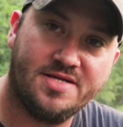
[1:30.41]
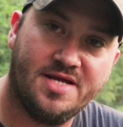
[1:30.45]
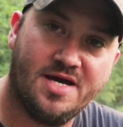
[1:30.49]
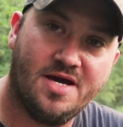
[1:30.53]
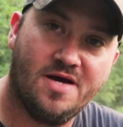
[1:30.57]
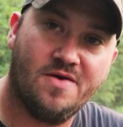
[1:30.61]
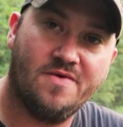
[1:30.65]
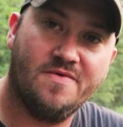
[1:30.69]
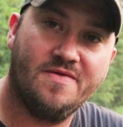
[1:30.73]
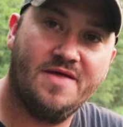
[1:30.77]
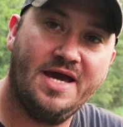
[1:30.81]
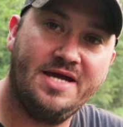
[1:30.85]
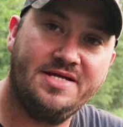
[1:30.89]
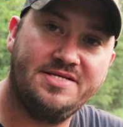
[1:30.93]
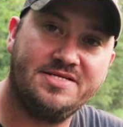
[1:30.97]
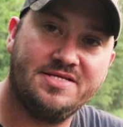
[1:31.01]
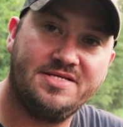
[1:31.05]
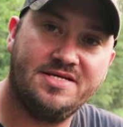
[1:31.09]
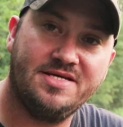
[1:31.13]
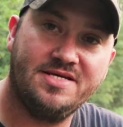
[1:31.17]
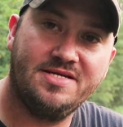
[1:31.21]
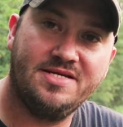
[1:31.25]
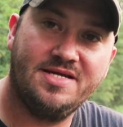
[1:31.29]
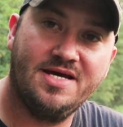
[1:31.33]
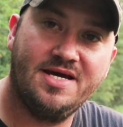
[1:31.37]
Now 8 to
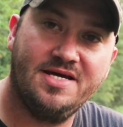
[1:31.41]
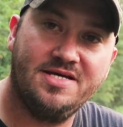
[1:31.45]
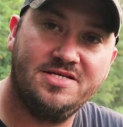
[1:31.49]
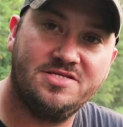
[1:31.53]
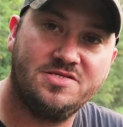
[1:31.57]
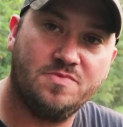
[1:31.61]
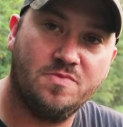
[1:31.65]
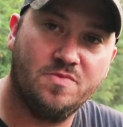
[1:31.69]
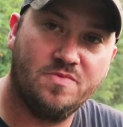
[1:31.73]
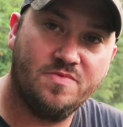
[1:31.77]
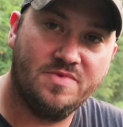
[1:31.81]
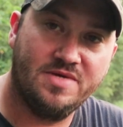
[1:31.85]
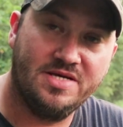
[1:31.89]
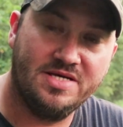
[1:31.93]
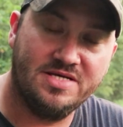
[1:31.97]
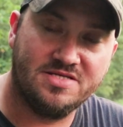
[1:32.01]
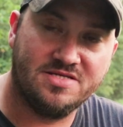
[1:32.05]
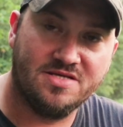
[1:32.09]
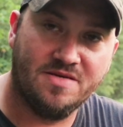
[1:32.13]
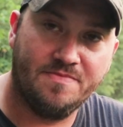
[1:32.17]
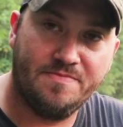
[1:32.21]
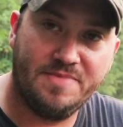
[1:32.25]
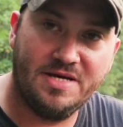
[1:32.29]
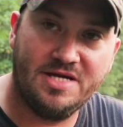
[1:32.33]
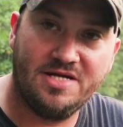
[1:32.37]
10 days is
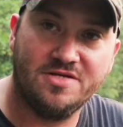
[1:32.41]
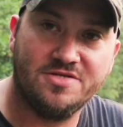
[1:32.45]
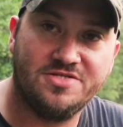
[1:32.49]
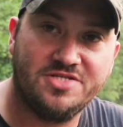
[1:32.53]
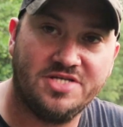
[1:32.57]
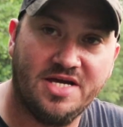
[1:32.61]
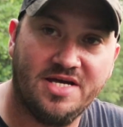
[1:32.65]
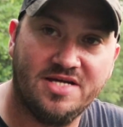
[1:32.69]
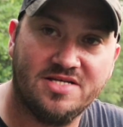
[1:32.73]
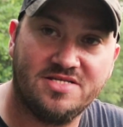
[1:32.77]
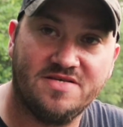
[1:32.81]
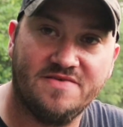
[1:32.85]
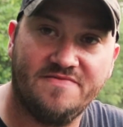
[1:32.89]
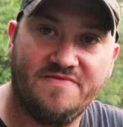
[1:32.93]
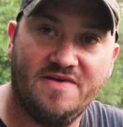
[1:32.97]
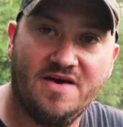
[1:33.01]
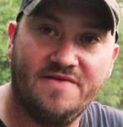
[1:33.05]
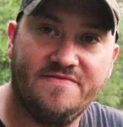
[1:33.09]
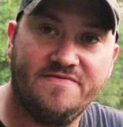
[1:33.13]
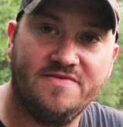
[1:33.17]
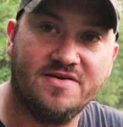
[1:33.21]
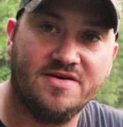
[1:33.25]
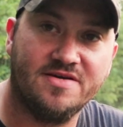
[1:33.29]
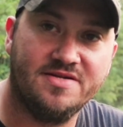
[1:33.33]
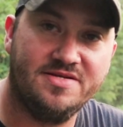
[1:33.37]
a better chance of
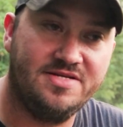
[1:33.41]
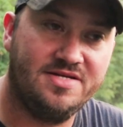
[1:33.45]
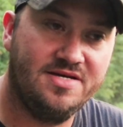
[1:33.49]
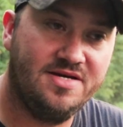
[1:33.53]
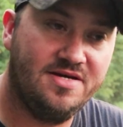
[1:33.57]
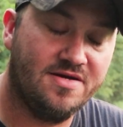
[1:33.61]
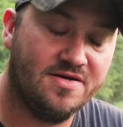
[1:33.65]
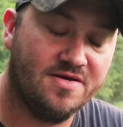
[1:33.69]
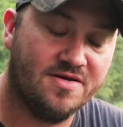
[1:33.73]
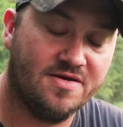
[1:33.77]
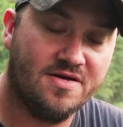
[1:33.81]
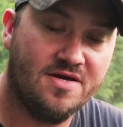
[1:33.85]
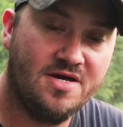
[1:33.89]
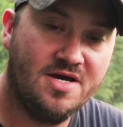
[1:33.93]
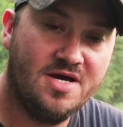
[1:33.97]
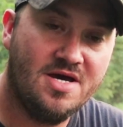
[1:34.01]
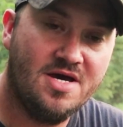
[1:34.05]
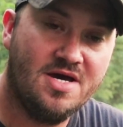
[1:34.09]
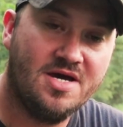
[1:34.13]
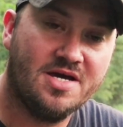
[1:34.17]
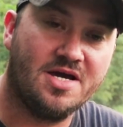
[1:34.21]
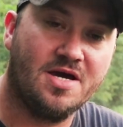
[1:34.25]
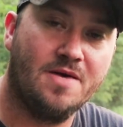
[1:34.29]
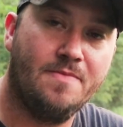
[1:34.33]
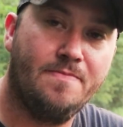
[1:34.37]
having a deer
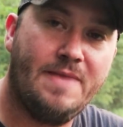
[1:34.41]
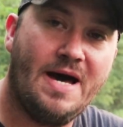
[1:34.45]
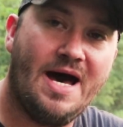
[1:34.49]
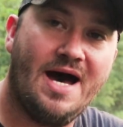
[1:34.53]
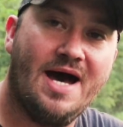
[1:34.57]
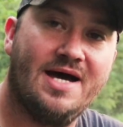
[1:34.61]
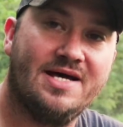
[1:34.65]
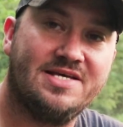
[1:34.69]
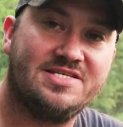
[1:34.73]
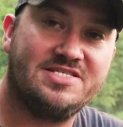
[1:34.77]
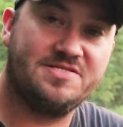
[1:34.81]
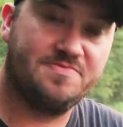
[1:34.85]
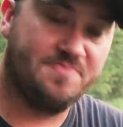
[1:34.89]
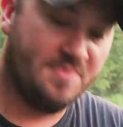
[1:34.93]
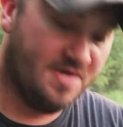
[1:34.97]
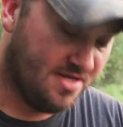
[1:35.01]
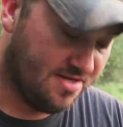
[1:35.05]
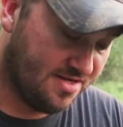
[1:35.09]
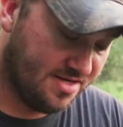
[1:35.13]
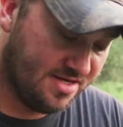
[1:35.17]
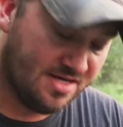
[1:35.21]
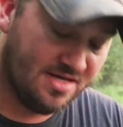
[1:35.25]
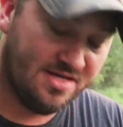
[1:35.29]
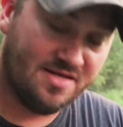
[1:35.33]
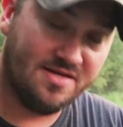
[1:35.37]
come by,
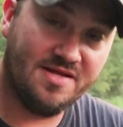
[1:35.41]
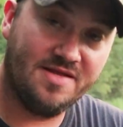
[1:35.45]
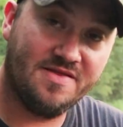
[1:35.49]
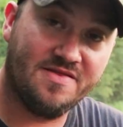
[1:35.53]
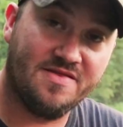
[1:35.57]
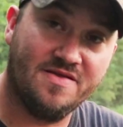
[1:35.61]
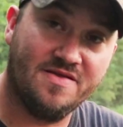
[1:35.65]
smelling it,